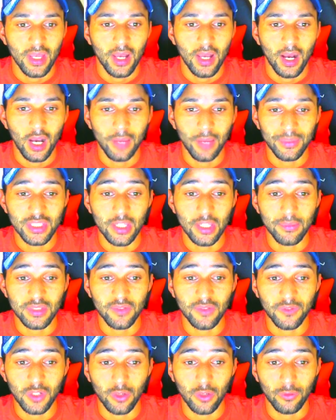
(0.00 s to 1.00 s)
In terms
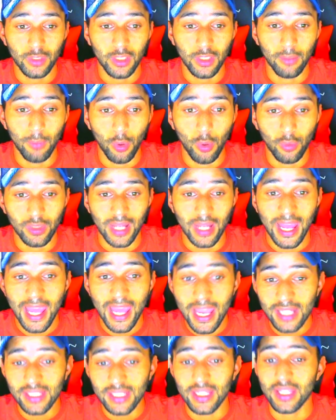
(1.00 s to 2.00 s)
of Career Mode
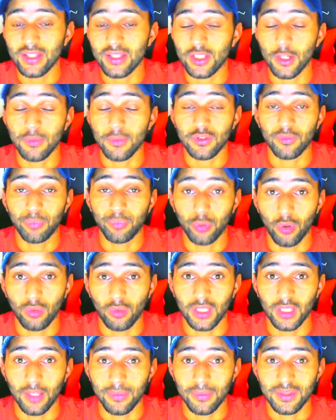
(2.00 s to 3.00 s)
and in terms of Pro
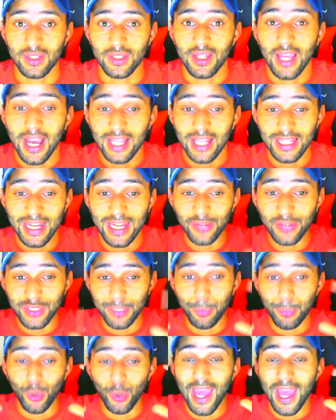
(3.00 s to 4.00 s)
Clubs. I like how they
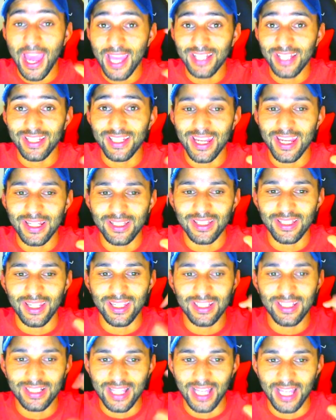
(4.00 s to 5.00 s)
put "and"
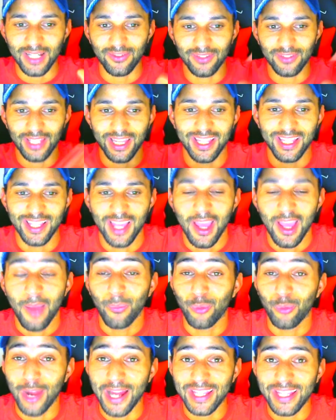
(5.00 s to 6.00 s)
in kind of like
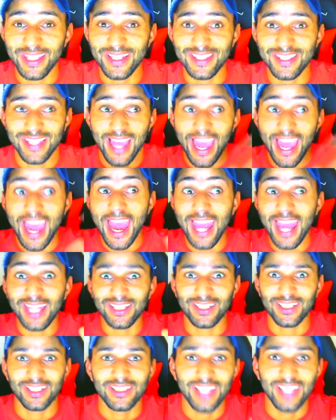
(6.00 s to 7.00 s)
brackets.
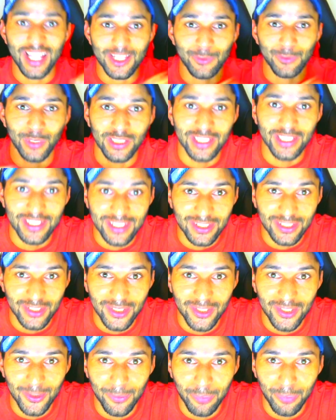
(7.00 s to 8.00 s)
And yes, we're listening to
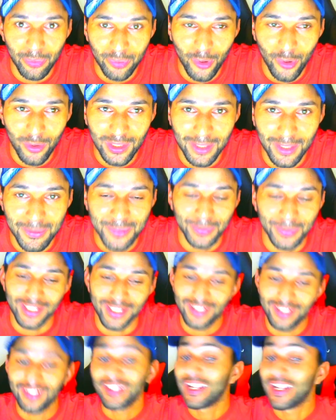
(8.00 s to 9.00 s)
you, Pro Clubs
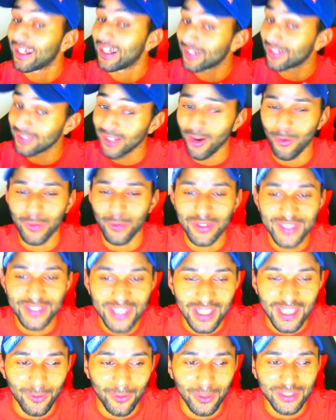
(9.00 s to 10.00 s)
player. I don't know. We'll
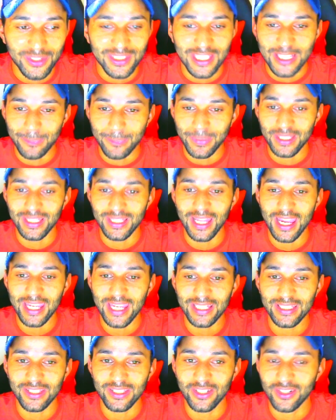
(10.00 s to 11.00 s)
see. We'll see. It's been
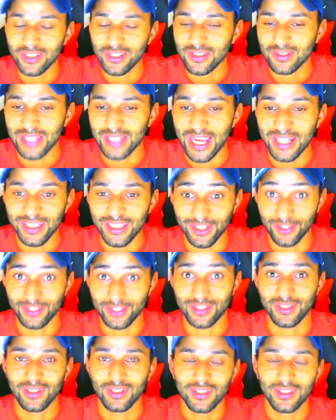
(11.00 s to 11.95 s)
9 years.